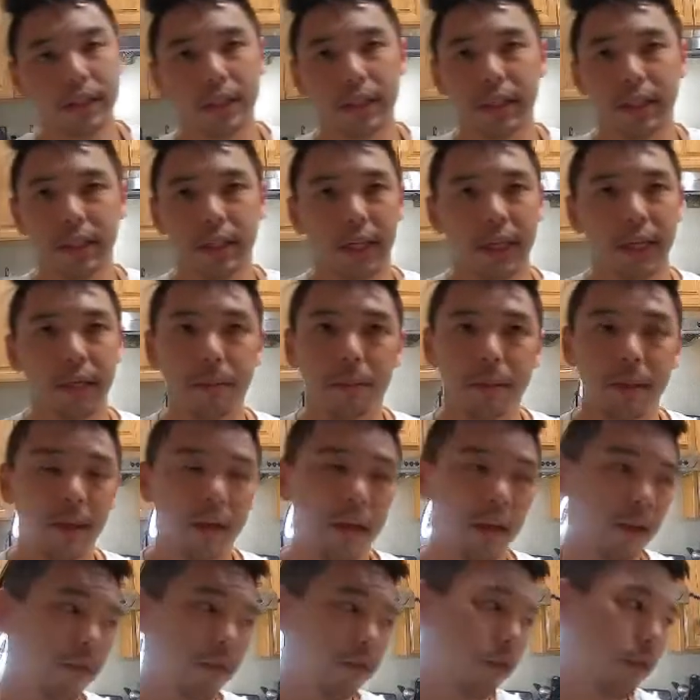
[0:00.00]
a tiny bit
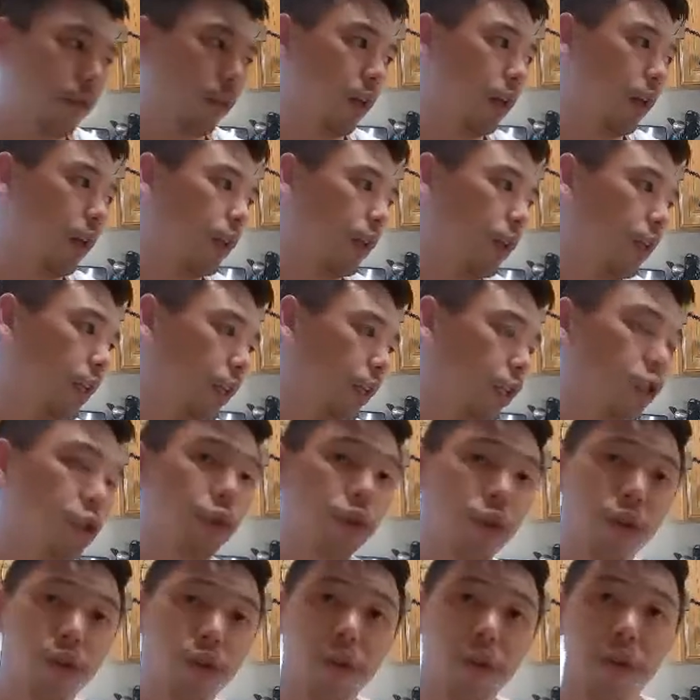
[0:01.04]
of like
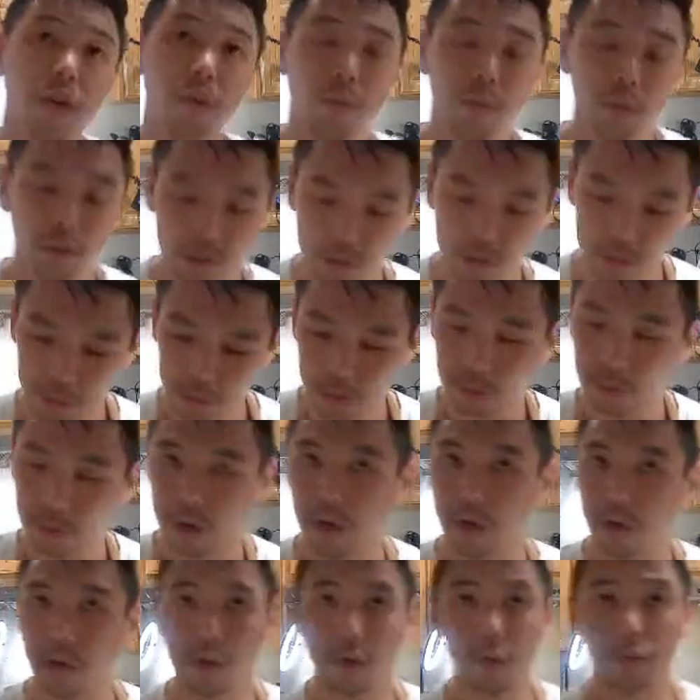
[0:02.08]
sugar works really
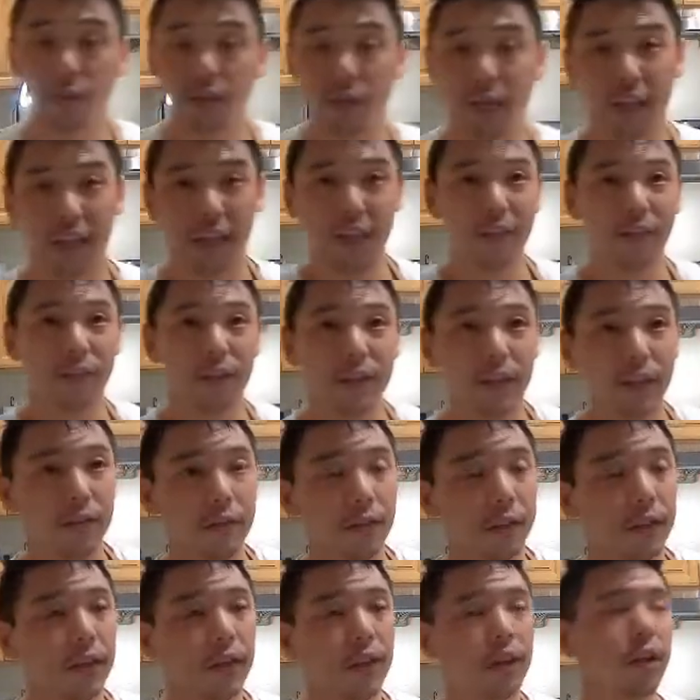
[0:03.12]
well. Or if you can't even get
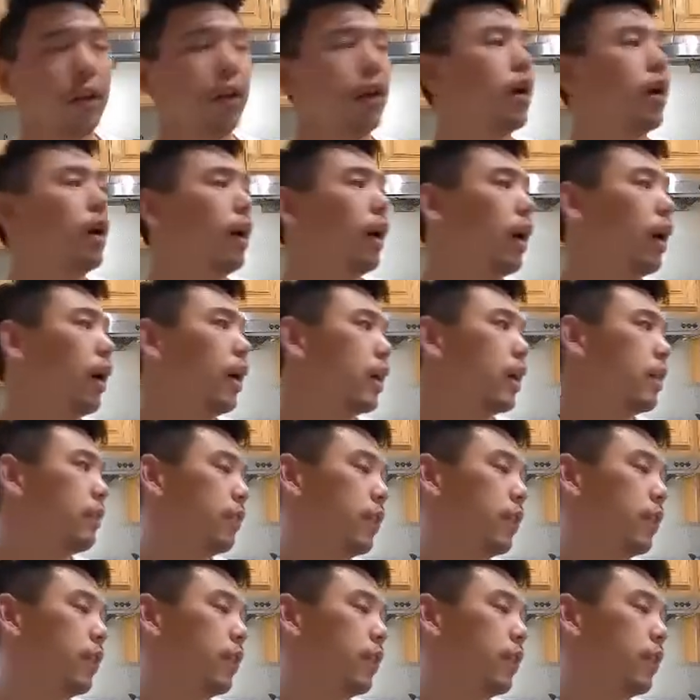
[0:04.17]
vinegar, even